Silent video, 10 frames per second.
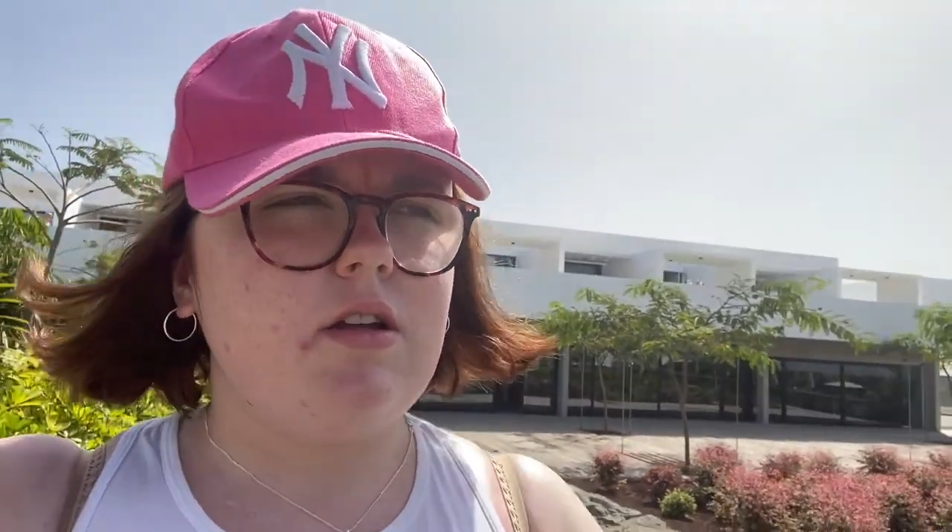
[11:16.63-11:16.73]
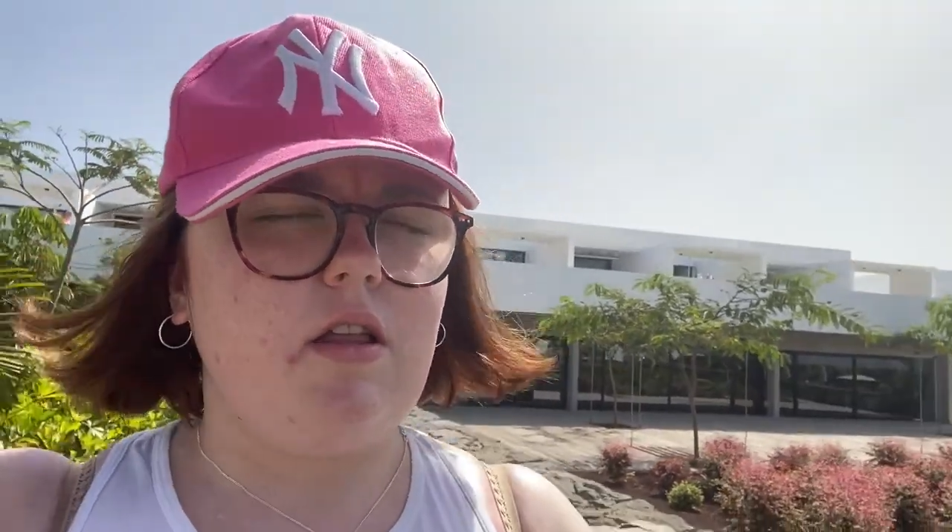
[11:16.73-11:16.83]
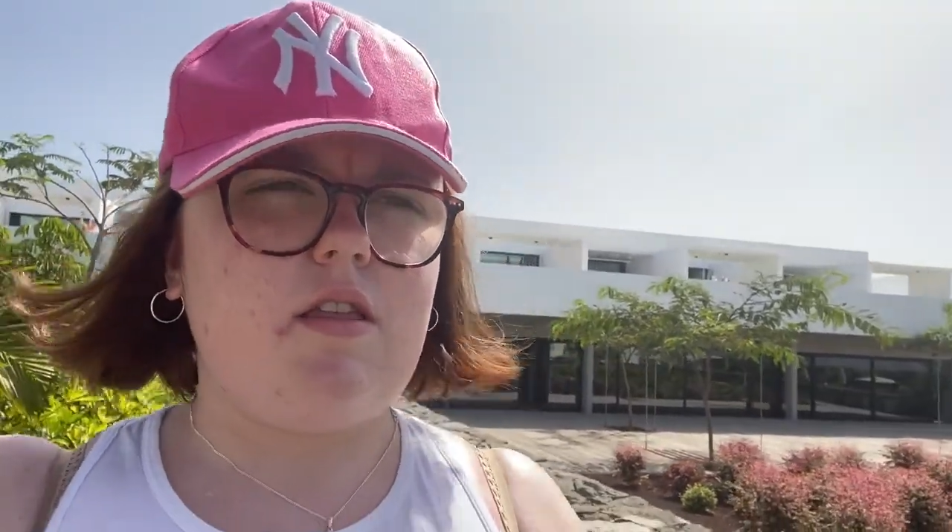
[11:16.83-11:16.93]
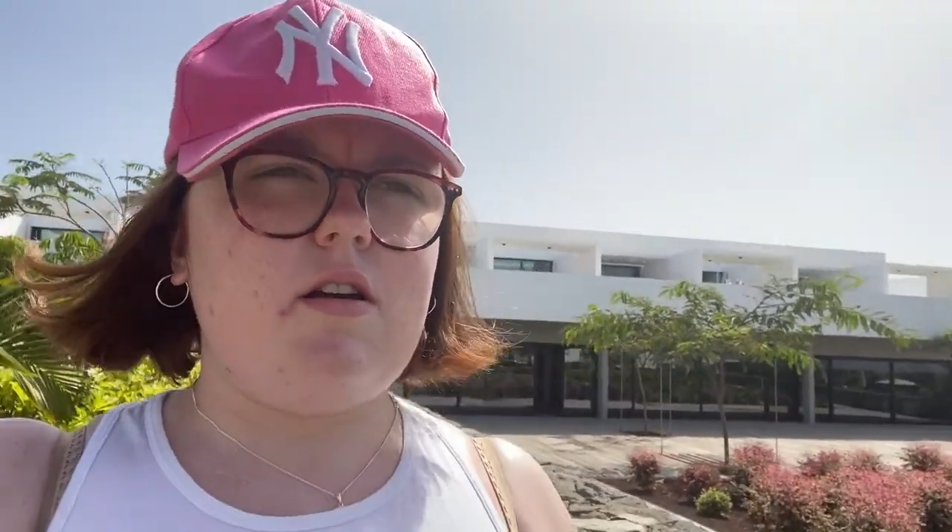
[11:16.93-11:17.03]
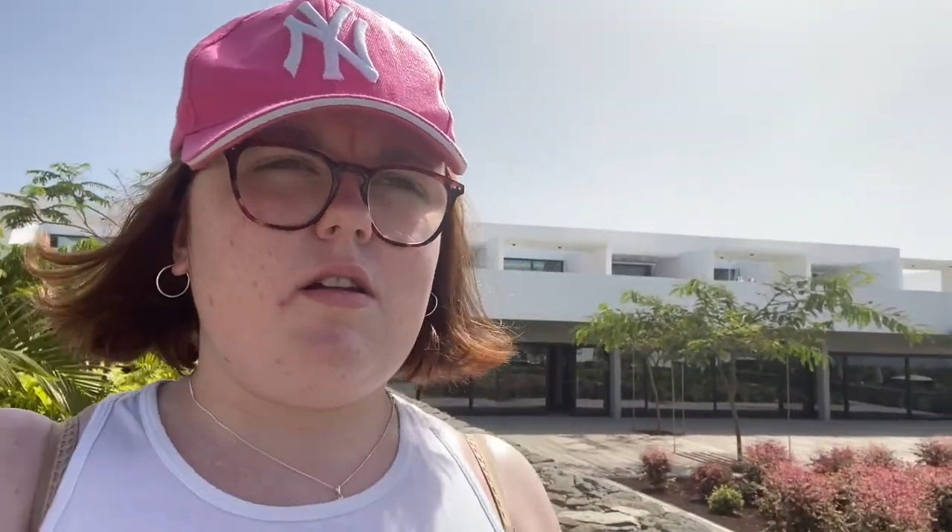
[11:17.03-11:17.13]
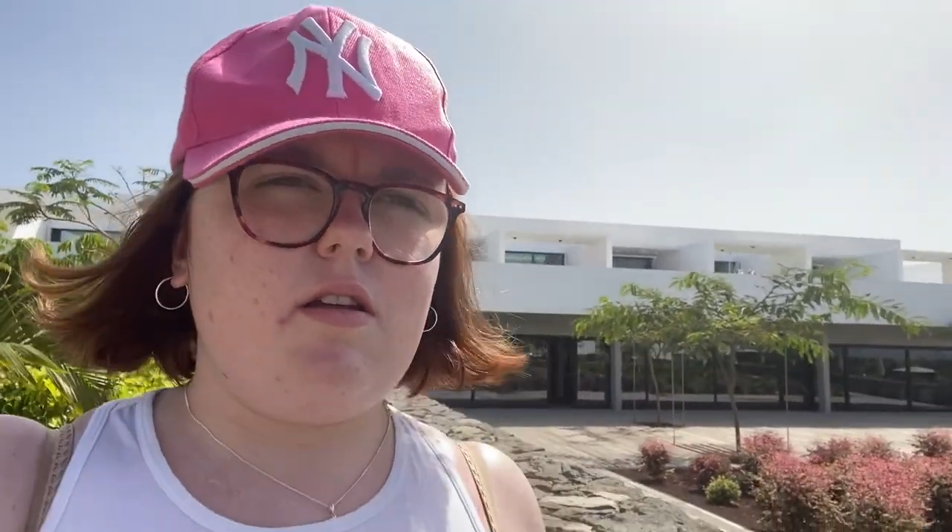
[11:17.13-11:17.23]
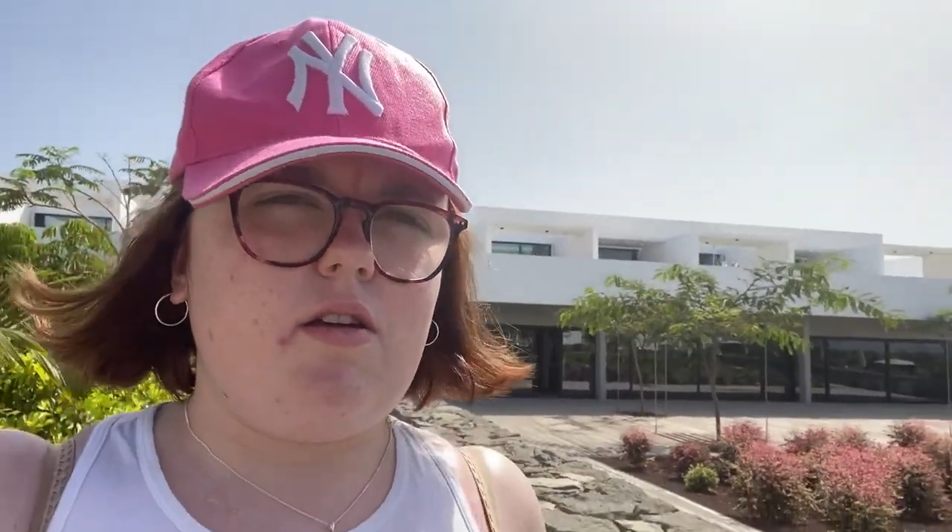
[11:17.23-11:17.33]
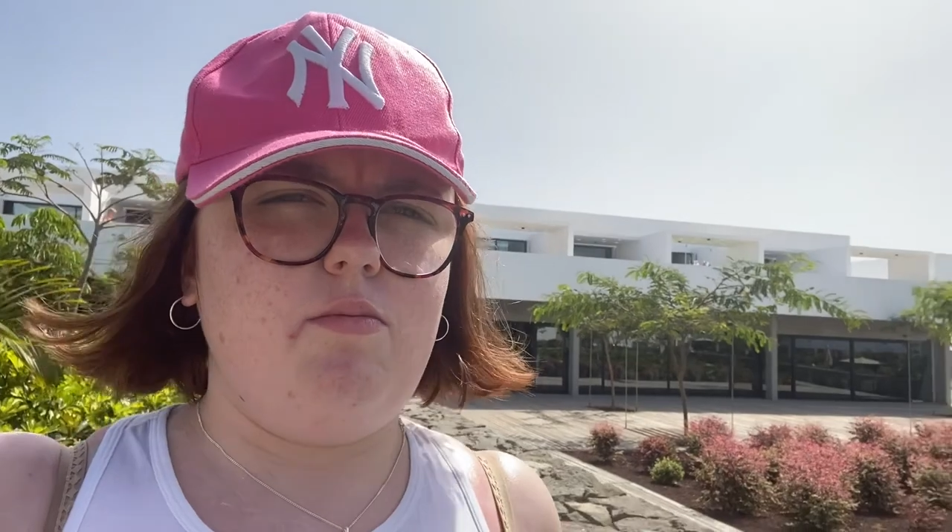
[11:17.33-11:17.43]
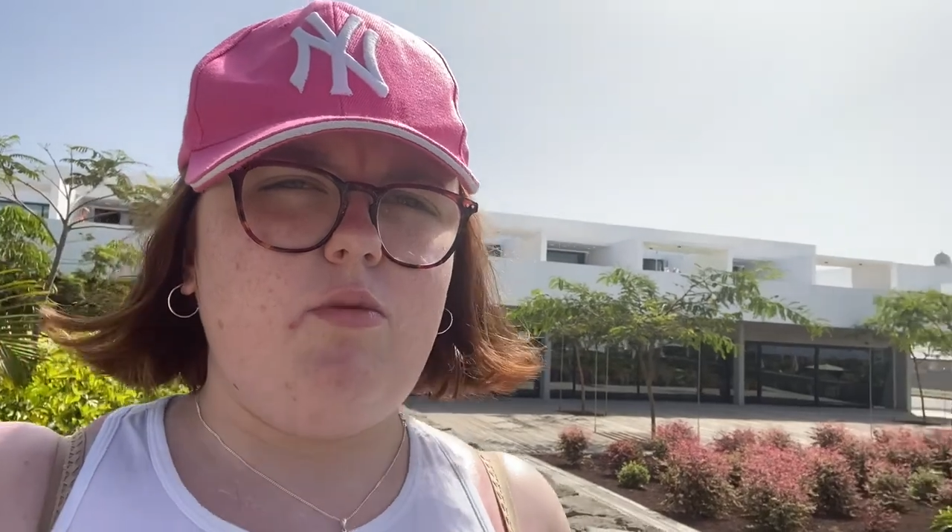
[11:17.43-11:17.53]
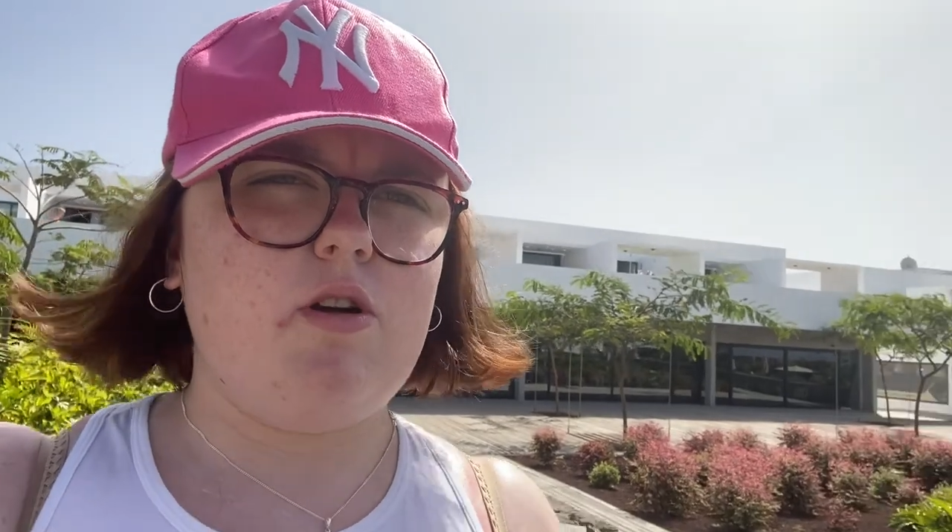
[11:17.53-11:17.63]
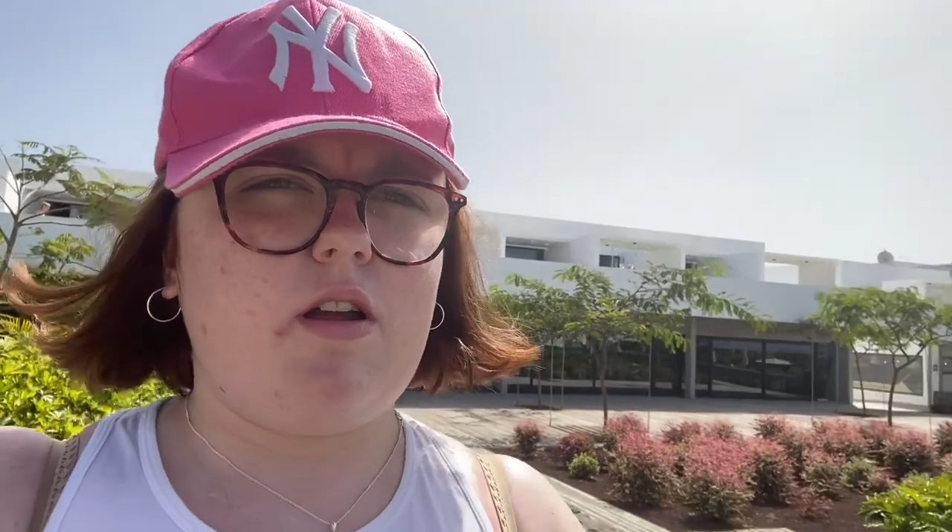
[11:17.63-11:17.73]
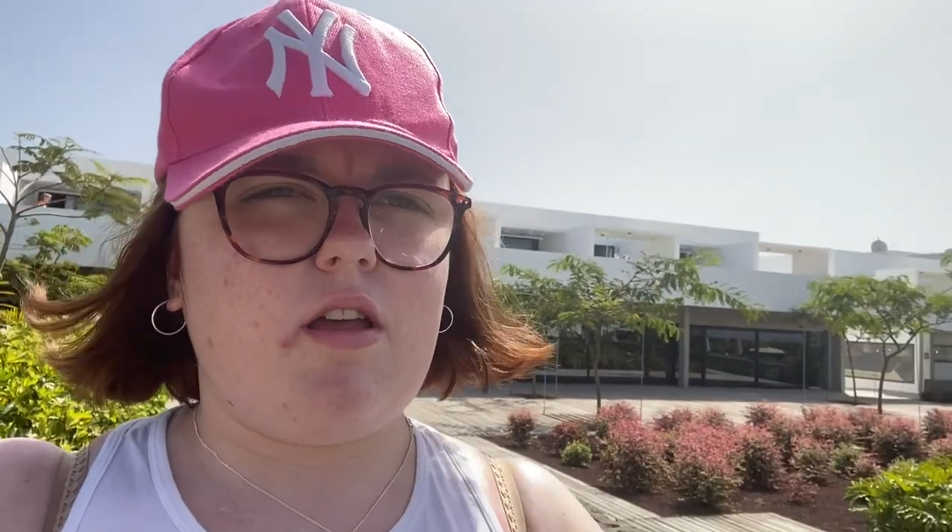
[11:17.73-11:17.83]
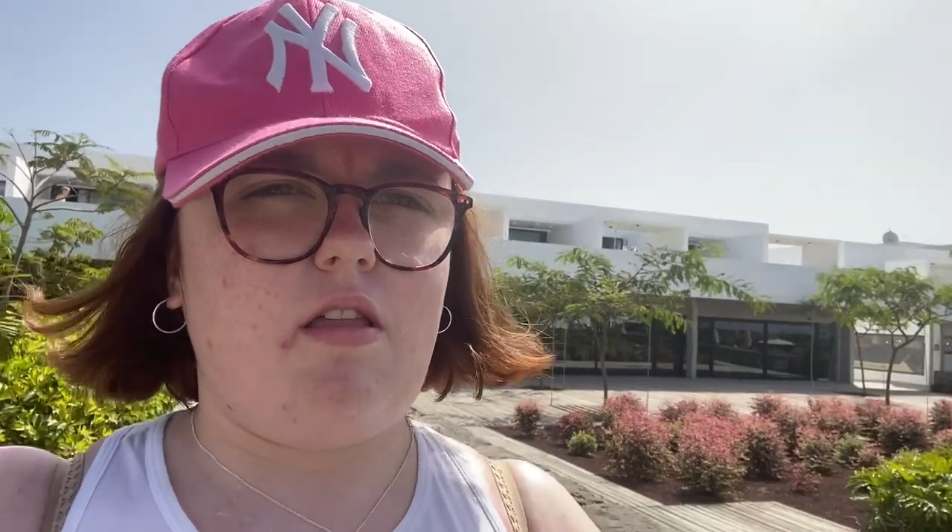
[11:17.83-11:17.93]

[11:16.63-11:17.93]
It's hardly good morning,